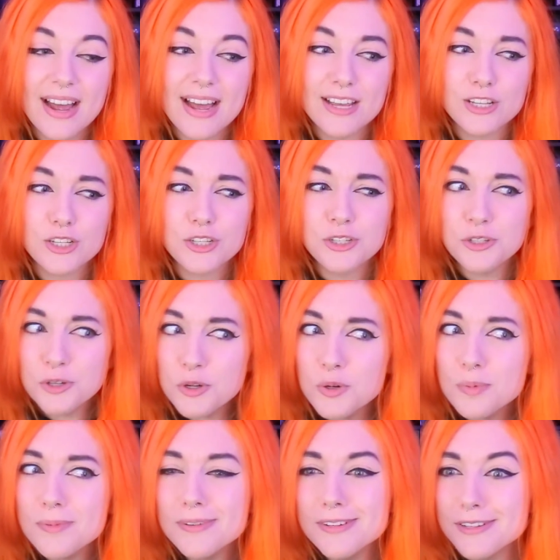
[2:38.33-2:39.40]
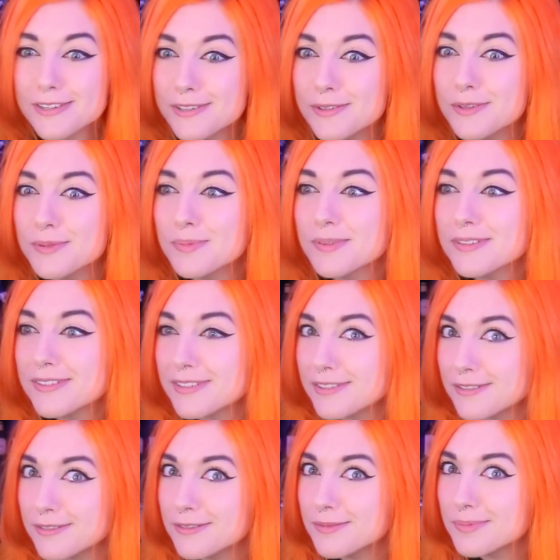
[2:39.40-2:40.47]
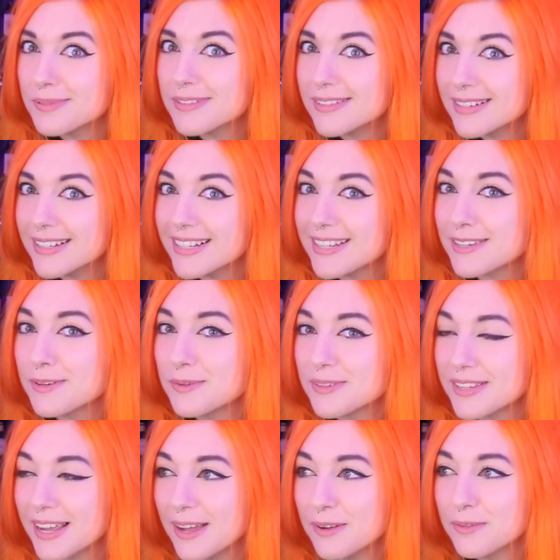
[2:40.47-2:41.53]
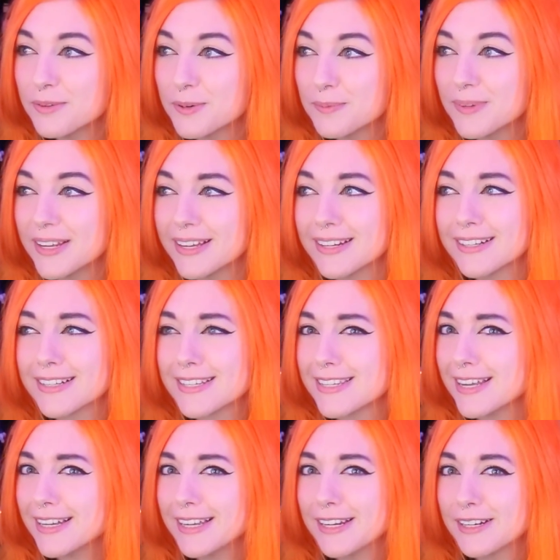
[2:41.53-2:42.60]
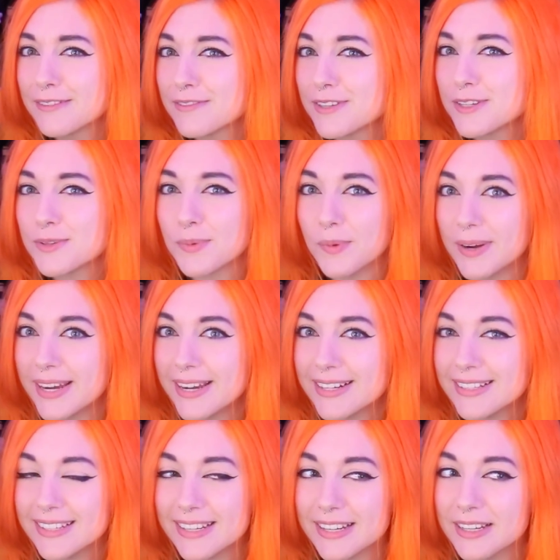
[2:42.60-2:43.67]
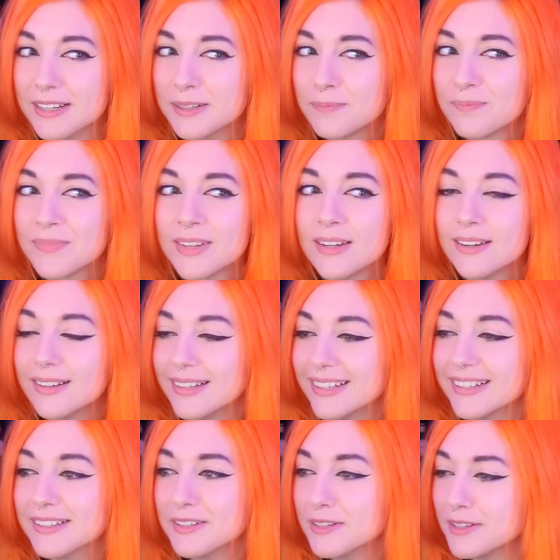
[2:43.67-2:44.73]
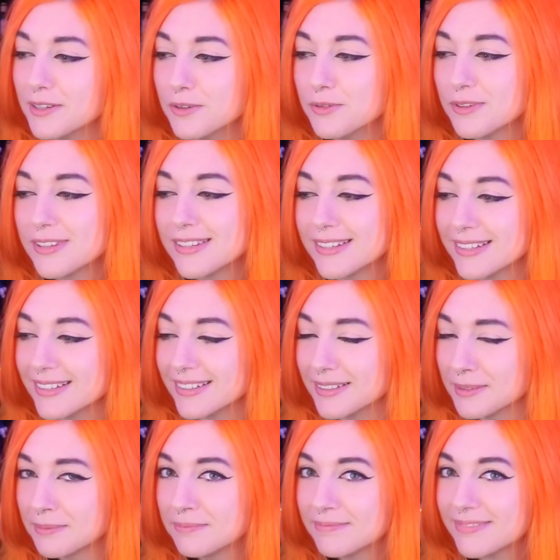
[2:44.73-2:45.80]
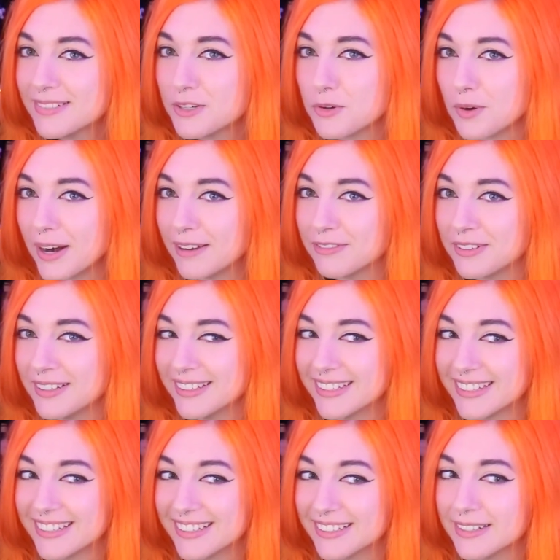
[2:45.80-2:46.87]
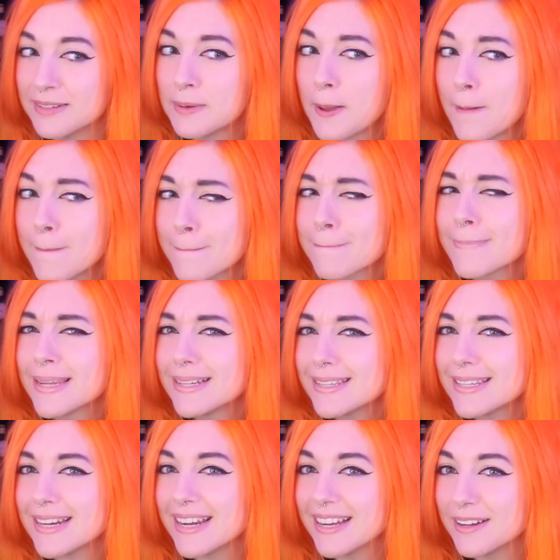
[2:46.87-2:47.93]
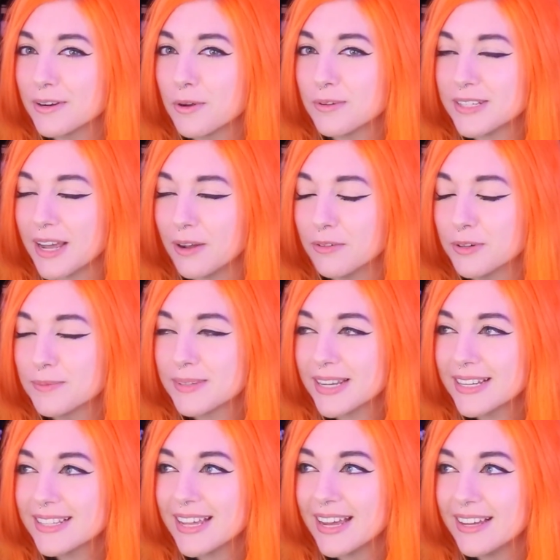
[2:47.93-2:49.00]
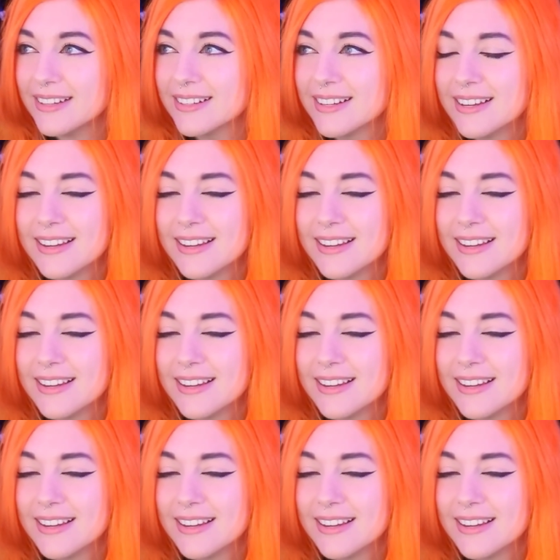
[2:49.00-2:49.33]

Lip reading: Super nice hotel room, an executive suite. I could get used to traveling and staying in hotel rooms like that.